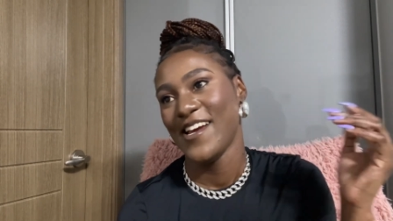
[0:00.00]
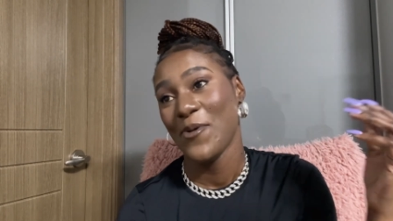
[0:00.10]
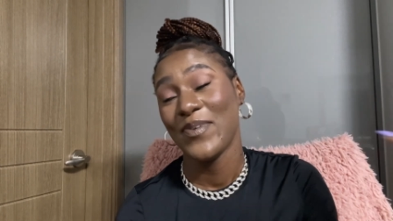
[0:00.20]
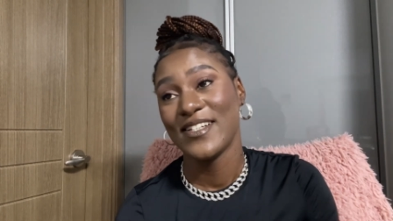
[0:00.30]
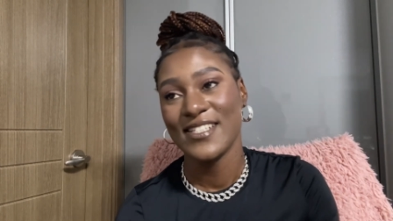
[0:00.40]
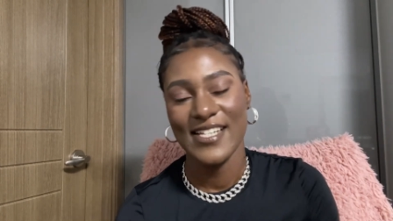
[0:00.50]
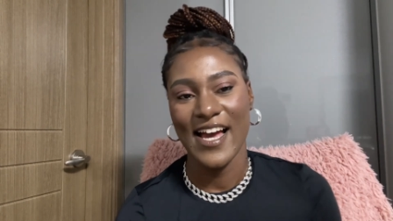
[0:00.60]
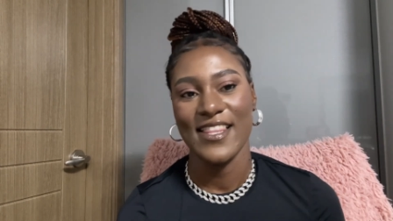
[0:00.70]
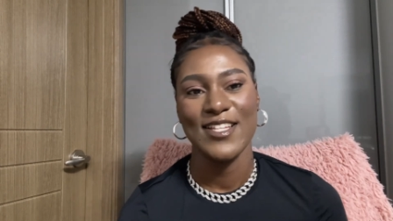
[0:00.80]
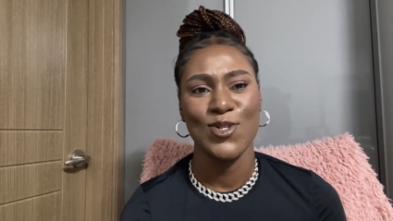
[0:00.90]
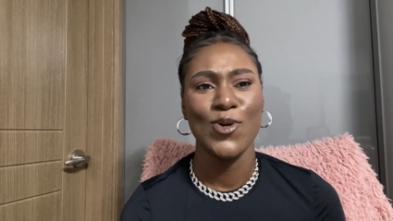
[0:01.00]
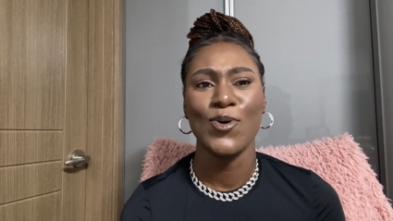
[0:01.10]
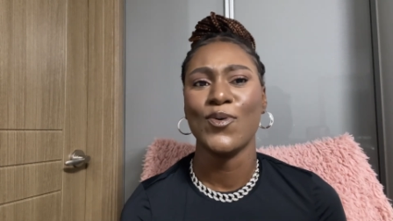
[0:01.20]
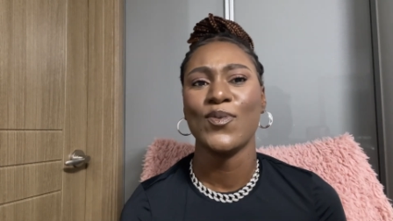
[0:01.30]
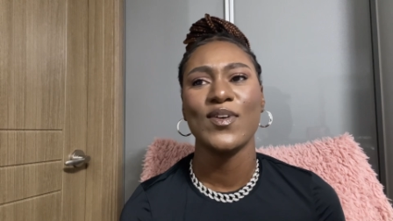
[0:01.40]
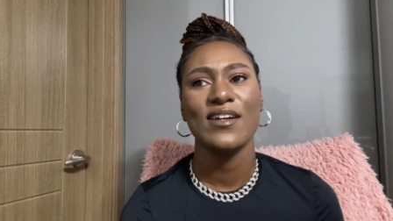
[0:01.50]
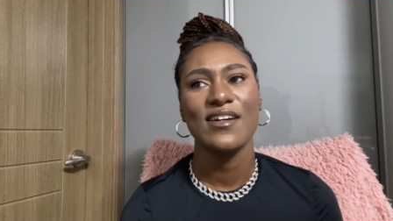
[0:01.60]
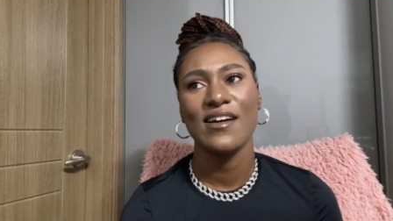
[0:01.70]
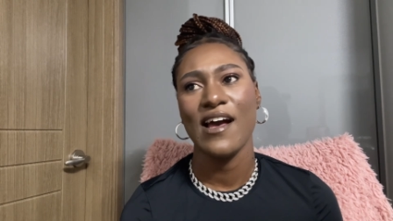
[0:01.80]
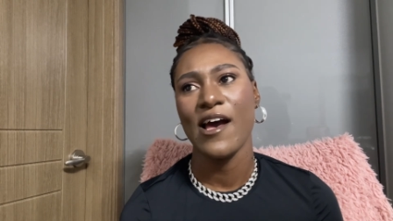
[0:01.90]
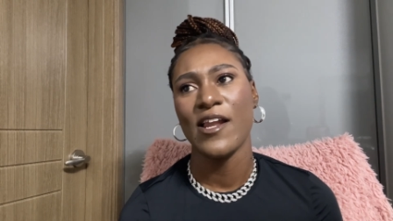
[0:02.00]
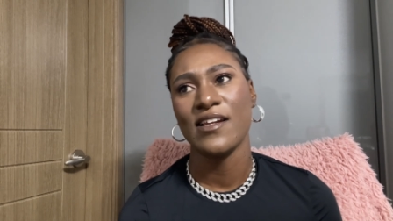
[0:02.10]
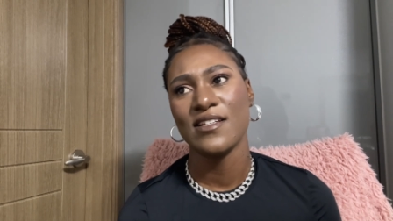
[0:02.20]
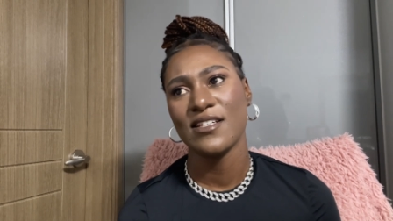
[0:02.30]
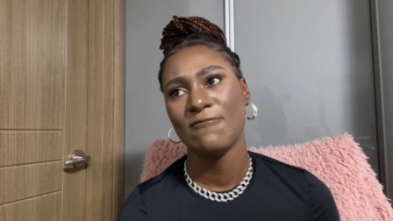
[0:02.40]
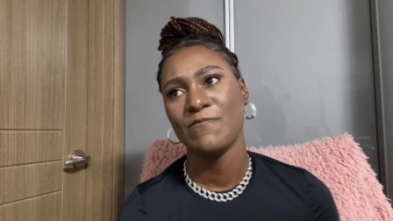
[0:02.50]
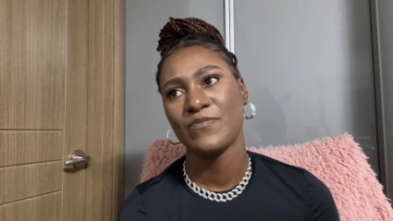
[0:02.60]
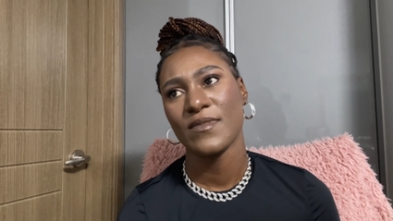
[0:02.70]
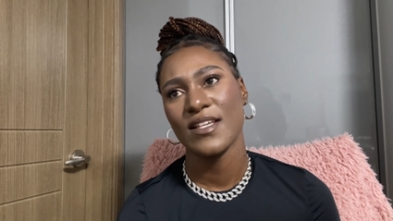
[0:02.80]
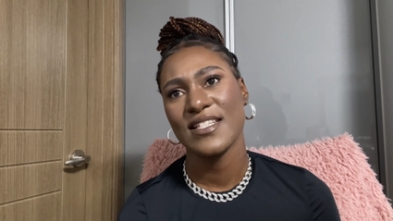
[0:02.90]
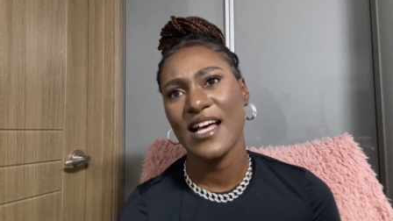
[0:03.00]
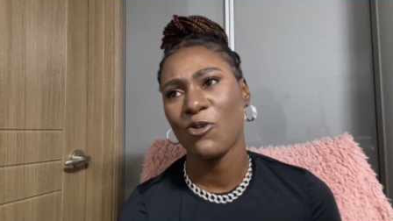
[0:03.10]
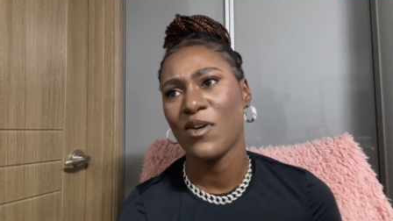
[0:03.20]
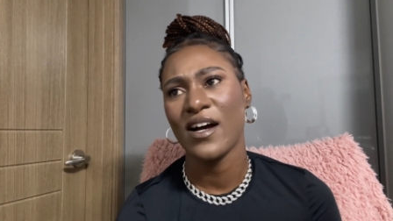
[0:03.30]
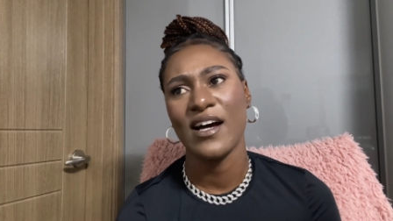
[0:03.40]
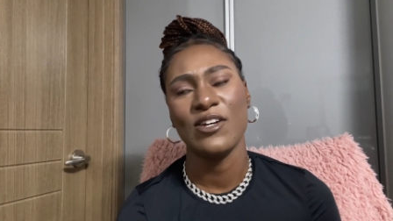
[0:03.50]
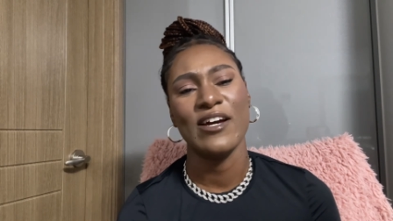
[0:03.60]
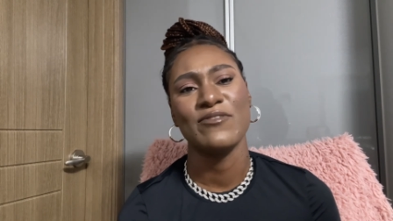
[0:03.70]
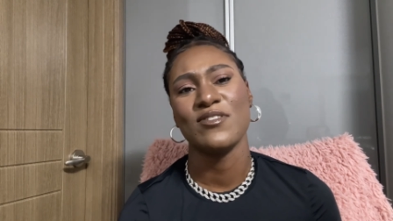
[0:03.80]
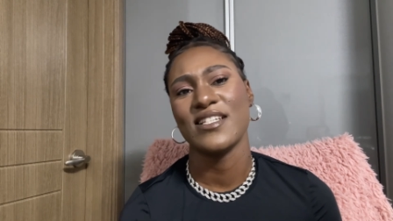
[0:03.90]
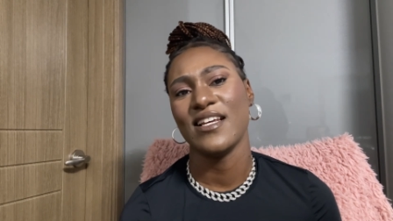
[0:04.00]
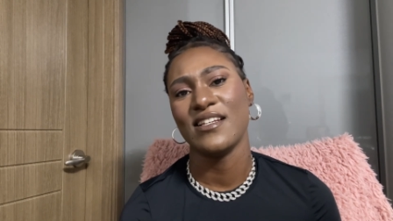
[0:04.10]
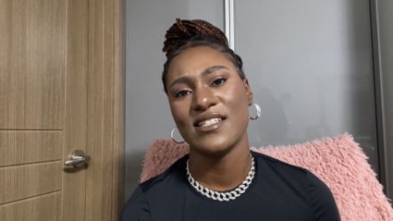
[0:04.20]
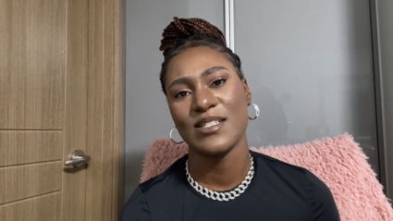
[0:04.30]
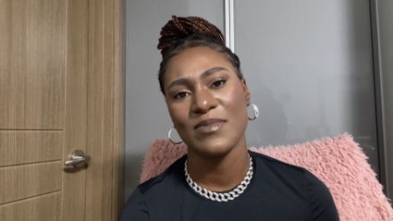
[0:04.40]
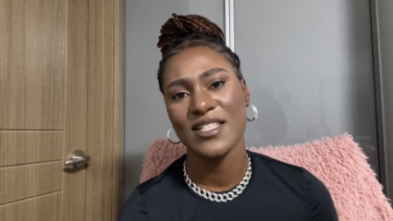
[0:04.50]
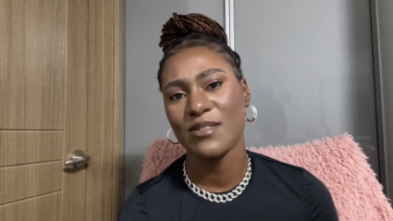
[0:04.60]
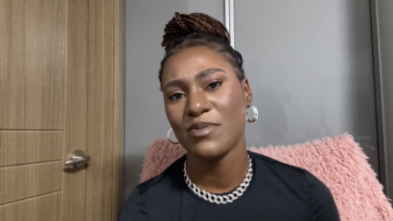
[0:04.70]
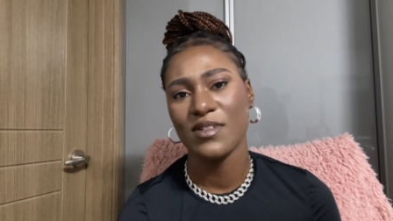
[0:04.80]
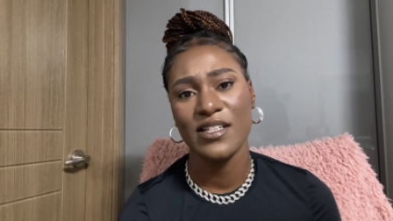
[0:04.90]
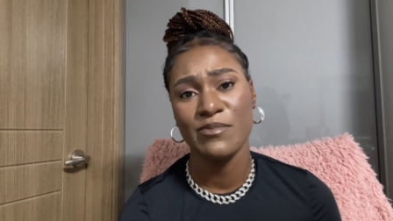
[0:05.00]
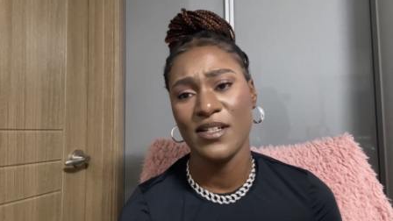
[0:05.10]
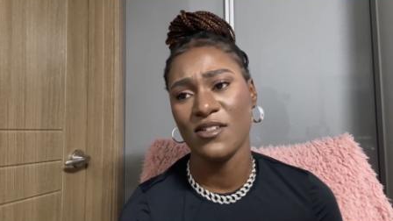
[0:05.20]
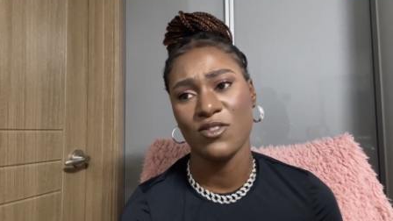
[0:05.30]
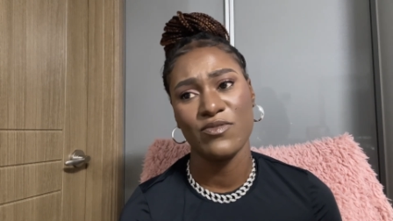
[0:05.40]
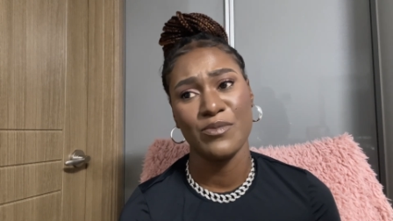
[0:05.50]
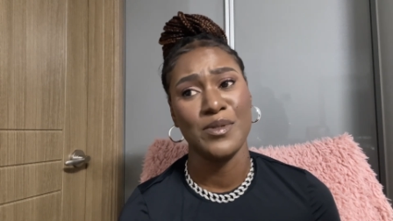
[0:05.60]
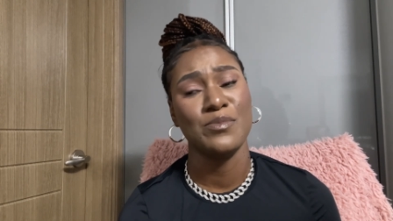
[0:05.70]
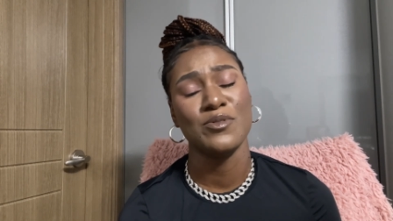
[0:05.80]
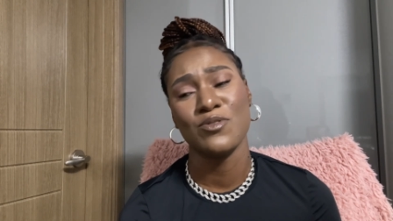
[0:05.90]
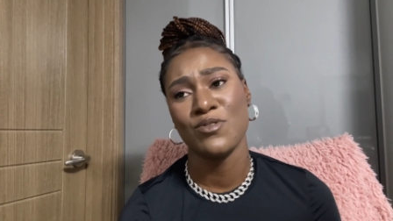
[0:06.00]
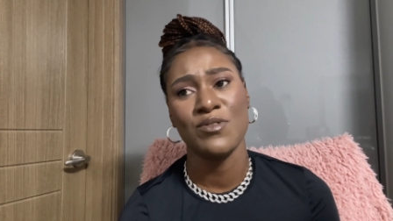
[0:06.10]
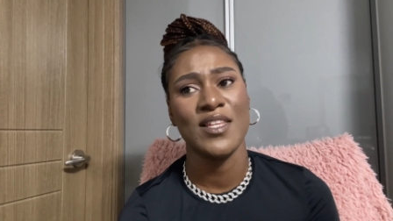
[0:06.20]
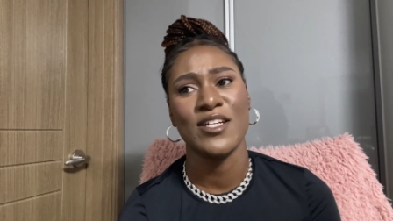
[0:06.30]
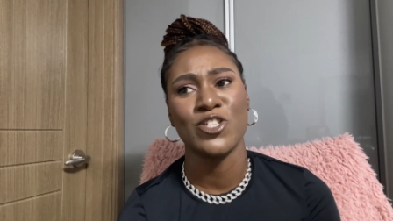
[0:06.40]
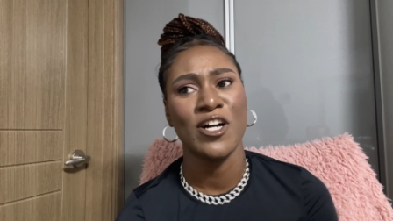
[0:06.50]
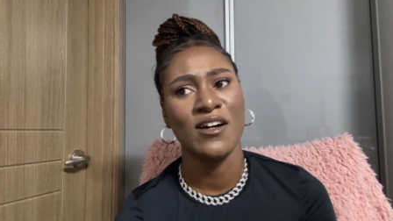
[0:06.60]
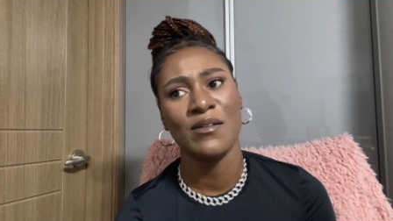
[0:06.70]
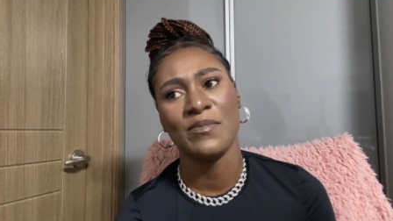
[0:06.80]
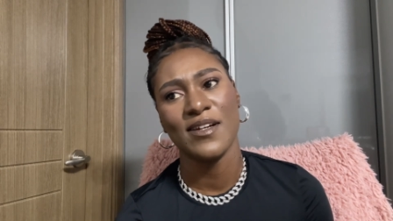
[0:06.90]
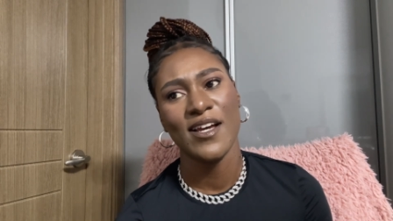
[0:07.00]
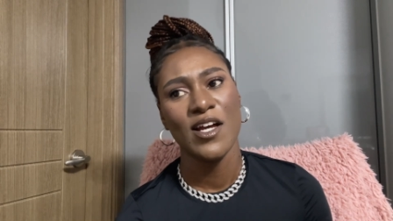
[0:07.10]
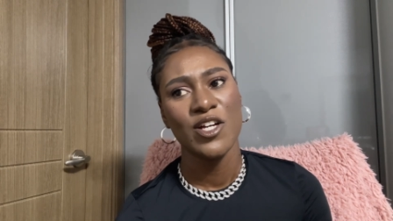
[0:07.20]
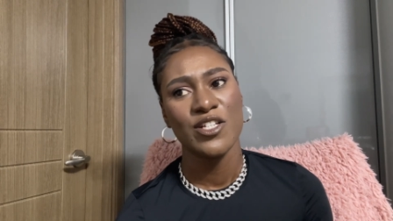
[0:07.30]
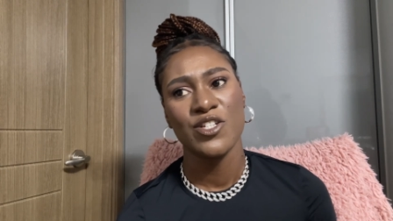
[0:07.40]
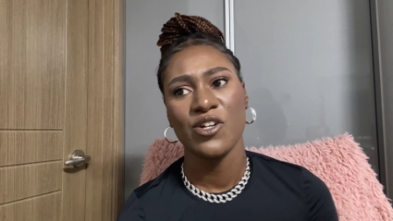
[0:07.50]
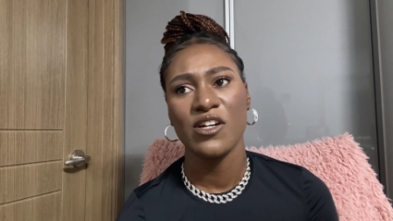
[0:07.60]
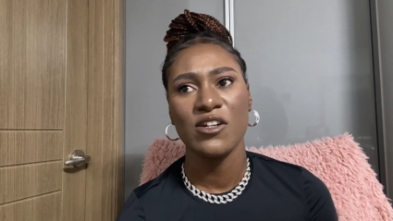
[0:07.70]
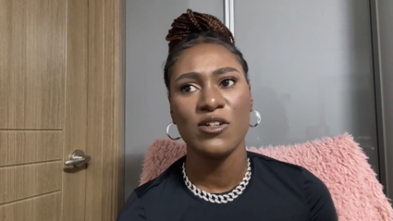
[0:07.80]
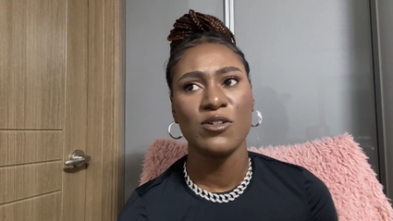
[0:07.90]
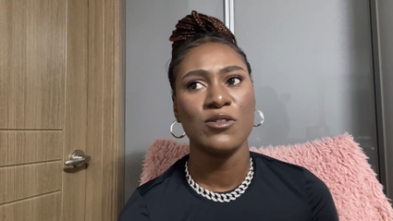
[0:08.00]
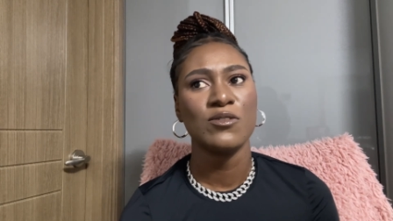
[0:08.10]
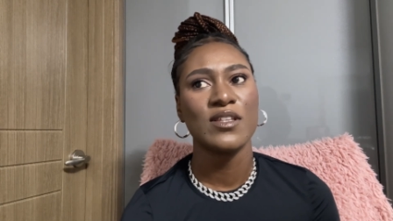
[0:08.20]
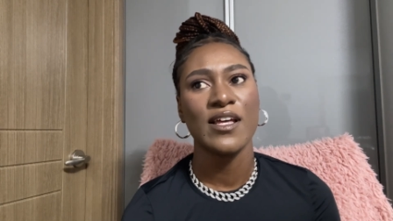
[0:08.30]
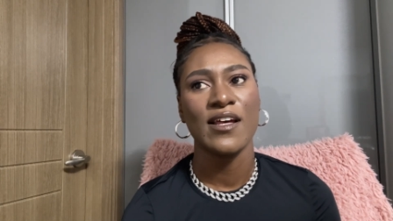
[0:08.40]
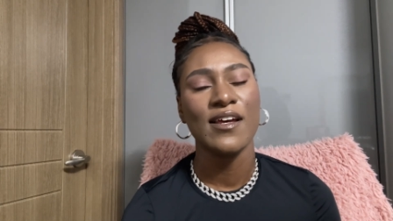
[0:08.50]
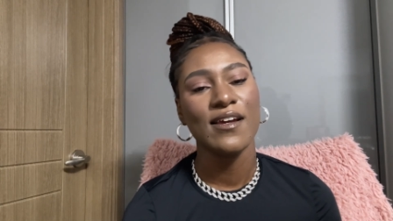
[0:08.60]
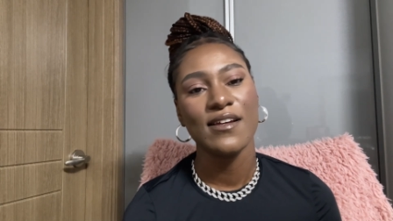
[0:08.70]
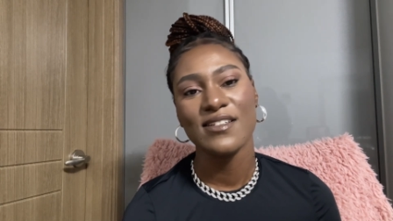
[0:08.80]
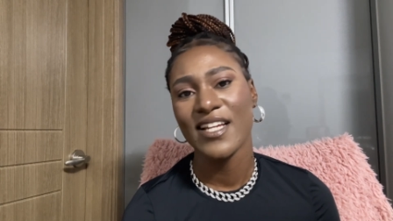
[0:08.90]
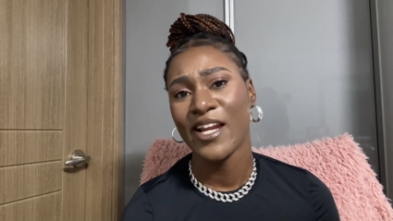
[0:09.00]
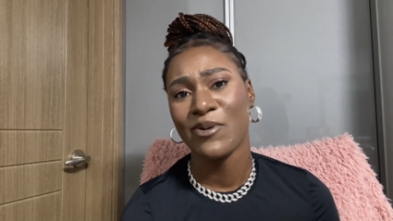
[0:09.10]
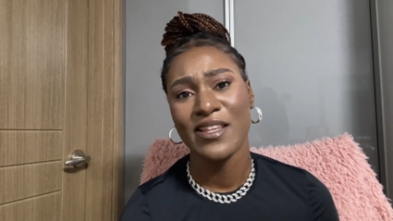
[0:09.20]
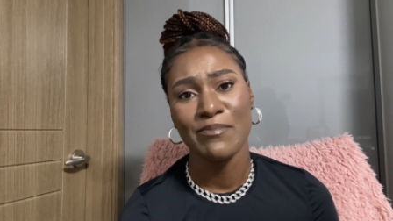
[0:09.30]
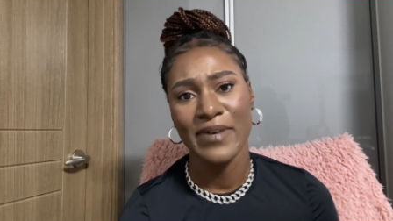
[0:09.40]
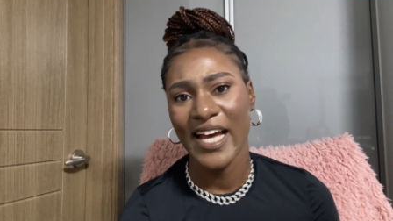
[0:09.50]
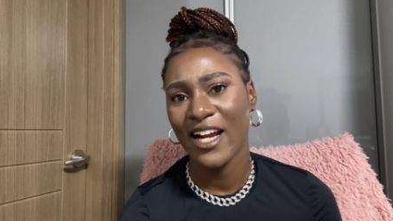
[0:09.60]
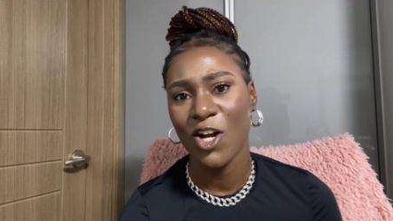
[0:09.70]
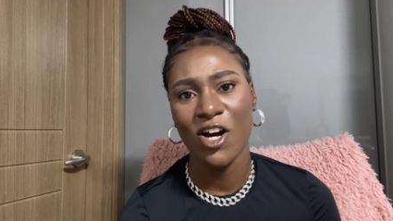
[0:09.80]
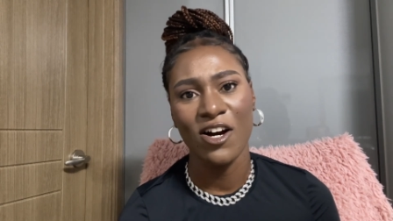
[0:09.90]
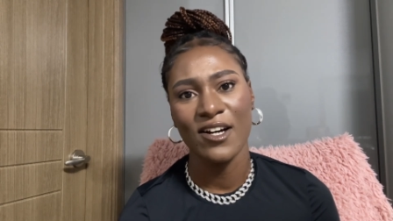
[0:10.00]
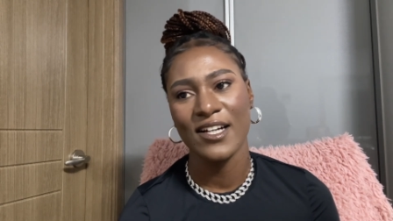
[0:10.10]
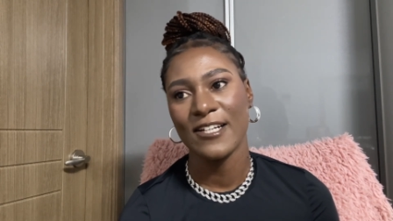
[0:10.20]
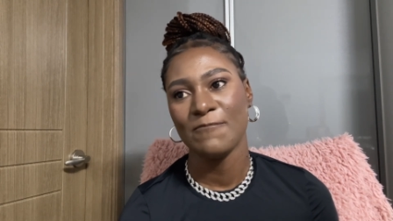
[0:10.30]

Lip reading: but yeah, they slow. And Sakwa, you have to send multiple emails for people to do their job. Durko, they're dealing with a backlog,